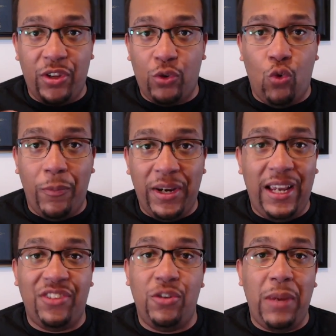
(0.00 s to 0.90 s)
the core
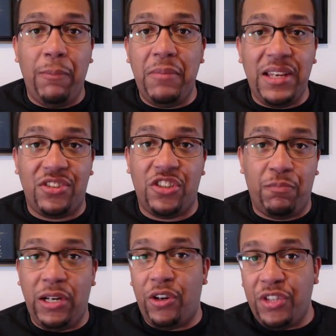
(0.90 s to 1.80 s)
mechanics you may miss just
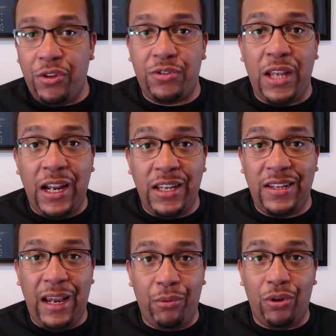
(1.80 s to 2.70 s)
being on the other side of the
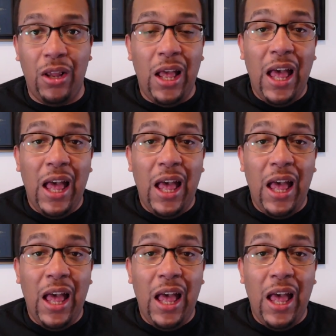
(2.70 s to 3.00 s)
table.